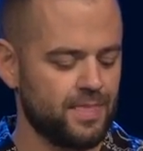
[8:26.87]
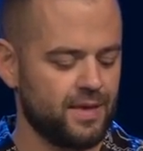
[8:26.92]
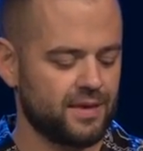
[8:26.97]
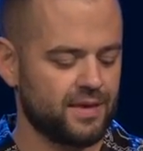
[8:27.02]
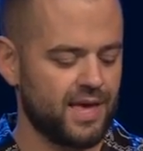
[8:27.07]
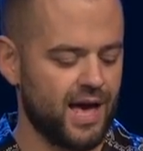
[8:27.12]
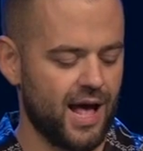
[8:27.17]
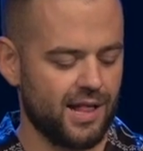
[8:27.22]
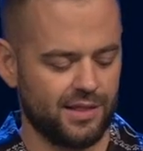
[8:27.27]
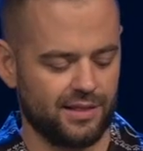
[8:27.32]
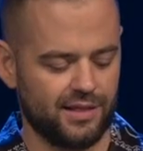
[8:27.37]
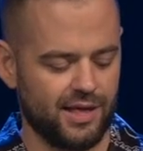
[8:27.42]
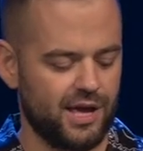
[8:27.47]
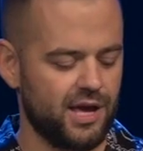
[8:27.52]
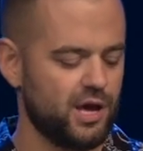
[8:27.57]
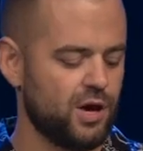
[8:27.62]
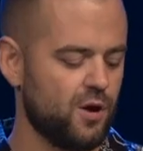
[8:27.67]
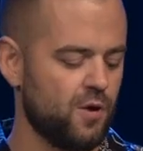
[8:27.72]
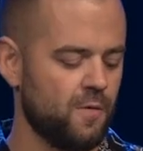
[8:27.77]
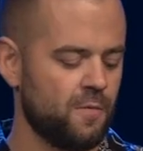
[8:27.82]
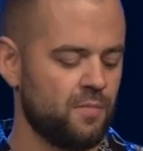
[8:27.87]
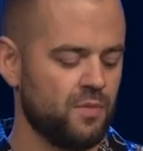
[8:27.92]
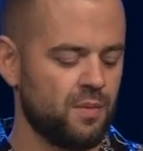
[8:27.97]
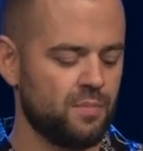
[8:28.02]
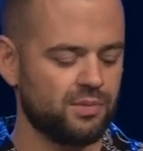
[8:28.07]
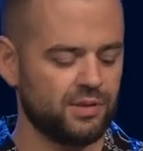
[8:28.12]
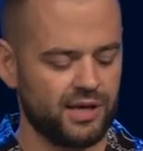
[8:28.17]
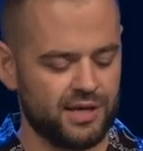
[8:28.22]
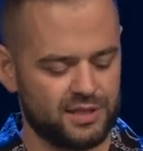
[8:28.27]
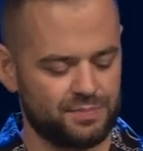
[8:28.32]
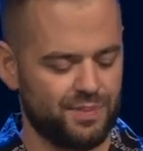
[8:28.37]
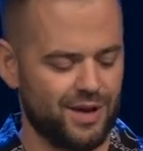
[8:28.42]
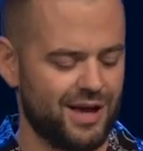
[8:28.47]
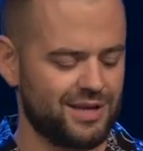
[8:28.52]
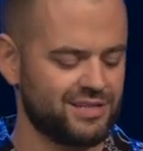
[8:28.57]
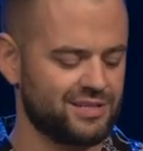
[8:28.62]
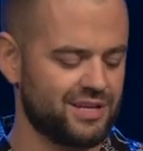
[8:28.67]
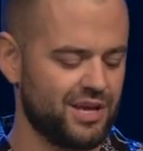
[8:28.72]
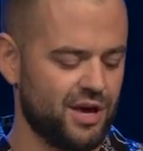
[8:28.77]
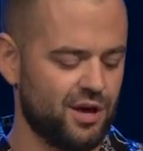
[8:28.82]
Galileo, Blaise
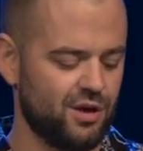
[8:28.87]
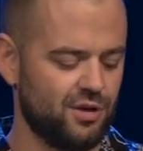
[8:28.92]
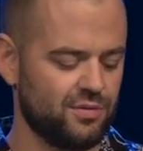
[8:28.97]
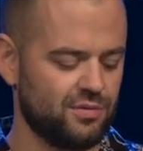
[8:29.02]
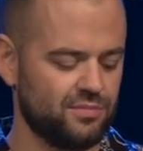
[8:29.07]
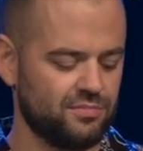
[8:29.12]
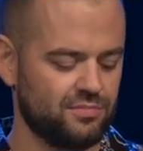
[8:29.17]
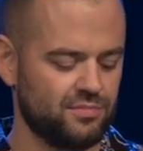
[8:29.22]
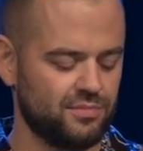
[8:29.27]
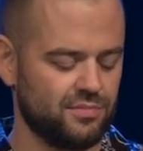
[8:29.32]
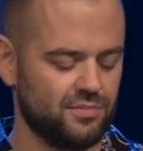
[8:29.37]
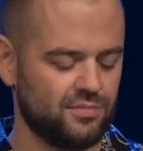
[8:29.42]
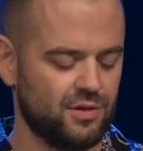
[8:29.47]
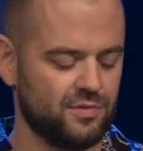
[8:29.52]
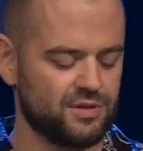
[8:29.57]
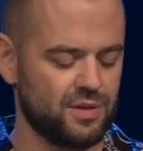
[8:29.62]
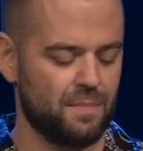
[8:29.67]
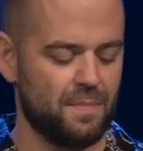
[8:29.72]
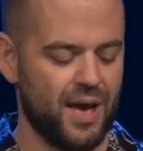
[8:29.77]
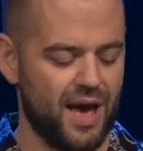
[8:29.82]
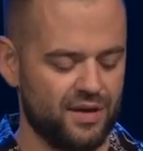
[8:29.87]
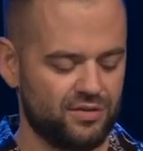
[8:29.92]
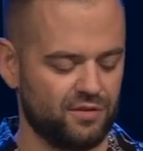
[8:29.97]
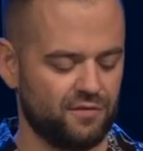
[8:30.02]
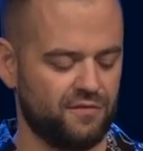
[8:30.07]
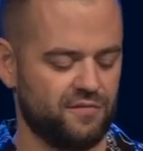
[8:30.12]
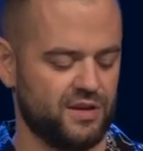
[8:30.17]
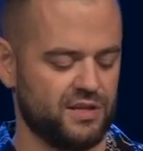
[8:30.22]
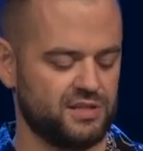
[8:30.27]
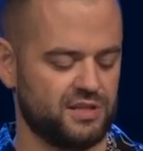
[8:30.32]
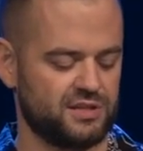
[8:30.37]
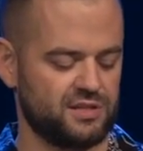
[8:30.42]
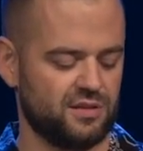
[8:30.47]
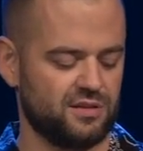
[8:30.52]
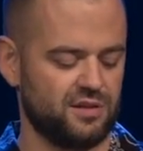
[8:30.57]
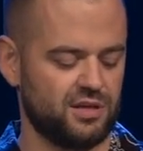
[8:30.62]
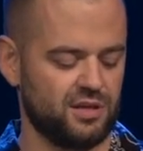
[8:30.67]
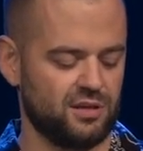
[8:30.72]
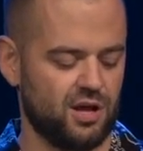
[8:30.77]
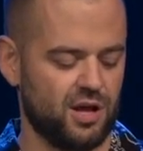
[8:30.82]
Pascal, he was a math and physics and
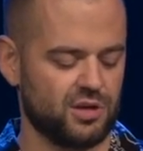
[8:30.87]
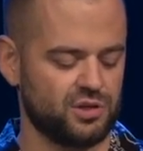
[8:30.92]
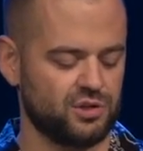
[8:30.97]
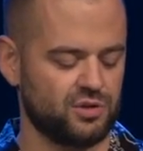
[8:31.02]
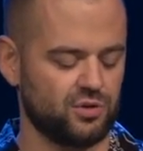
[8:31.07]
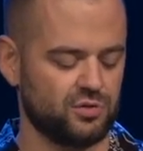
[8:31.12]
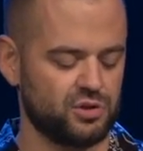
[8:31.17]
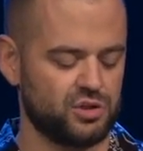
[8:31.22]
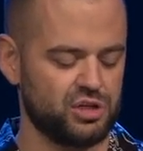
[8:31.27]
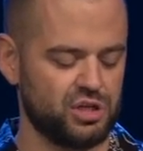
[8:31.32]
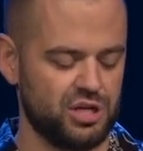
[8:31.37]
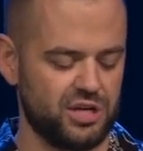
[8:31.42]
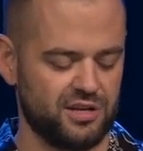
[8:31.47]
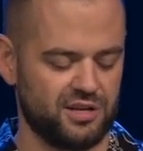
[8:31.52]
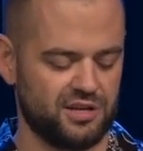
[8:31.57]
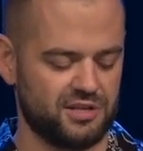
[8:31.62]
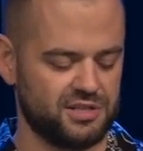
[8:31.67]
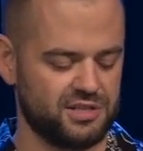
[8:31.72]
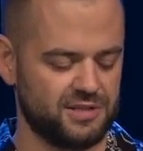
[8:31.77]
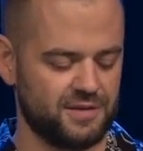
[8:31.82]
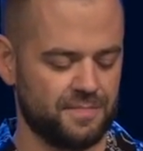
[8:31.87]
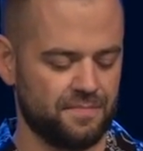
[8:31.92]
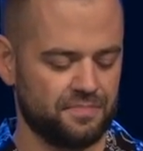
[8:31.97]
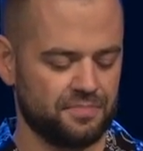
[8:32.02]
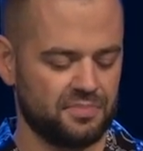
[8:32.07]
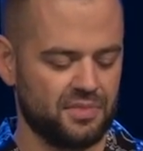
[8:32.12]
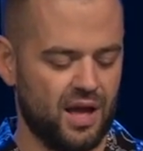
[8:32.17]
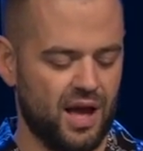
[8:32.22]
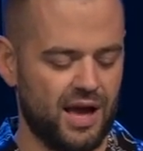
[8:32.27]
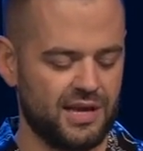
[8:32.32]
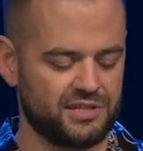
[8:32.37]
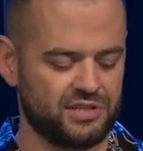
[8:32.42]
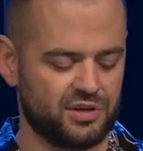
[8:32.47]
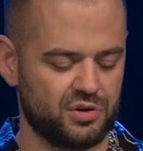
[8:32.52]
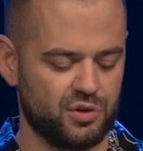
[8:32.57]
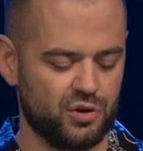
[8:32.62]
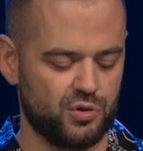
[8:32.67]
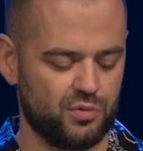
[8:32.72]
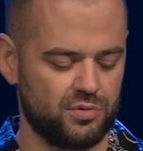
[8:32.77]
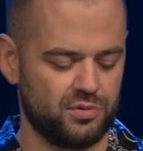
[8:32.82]
theological genius, Isaac
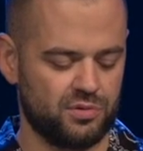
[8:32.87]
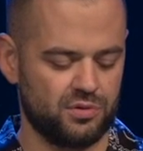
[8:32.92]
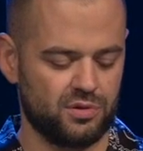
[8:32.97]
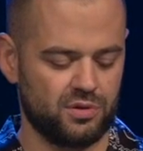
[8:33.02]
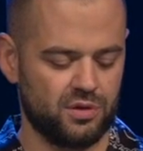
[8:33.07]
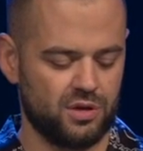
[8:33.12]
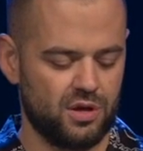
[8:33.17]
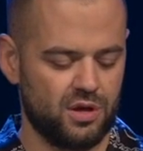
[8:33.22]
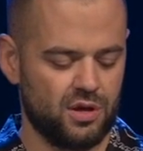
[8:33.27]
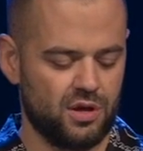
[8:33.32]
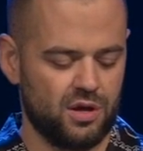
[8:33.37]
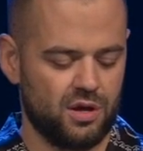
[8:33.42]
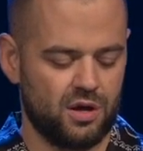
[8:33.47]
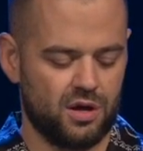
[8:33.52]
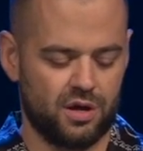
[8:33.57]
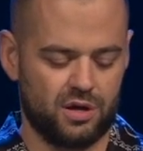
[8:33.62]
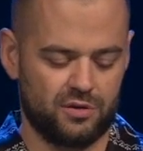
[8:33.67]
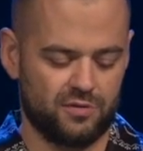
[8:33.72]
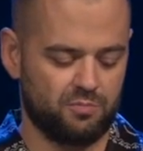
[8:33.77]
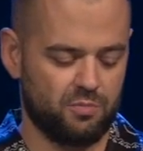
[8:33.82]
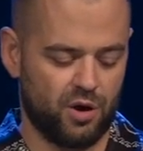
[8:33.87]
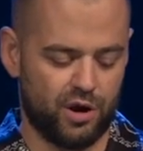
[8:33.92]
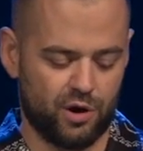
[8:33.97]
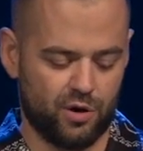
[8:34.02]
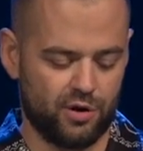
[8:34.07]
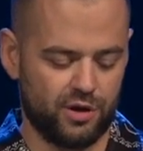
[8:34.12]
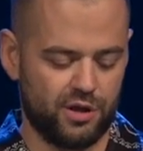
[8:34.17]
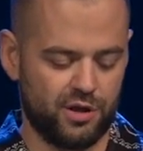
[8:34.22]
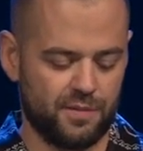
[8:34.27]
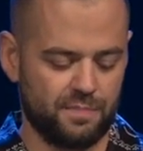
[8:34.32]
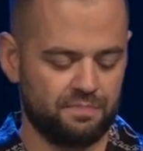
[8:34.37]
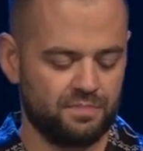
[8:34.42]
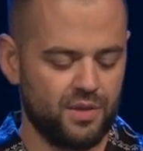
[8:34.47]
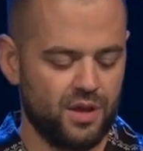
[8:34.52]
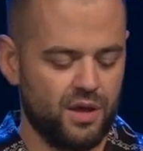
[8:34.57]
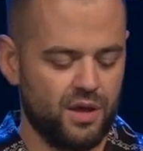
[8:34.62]
Newton, uh, you've probably heard of him,